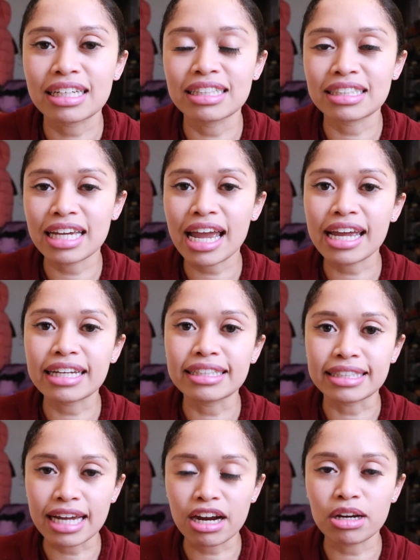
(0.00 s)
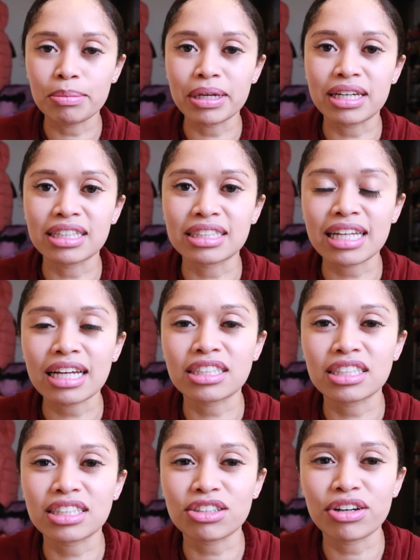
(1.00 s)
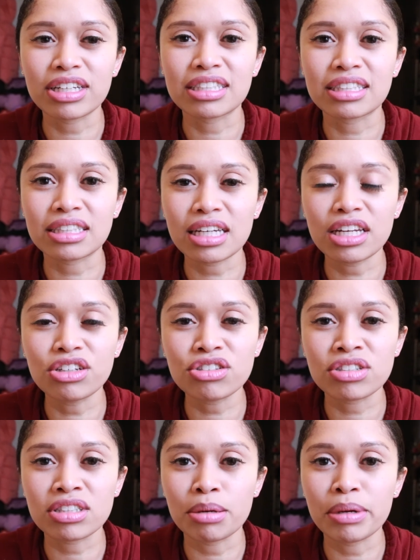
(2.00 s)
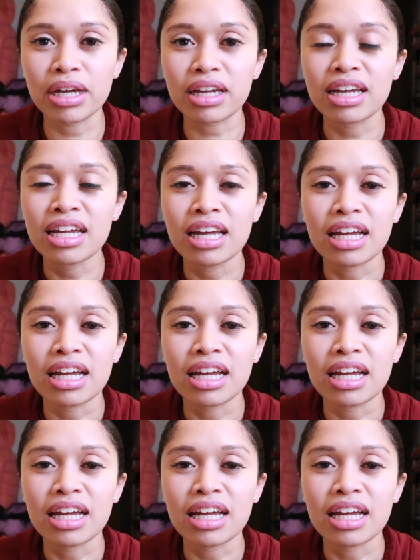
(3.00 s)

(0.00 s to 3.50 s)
contain dairy because that's just gonna sit in your stomach.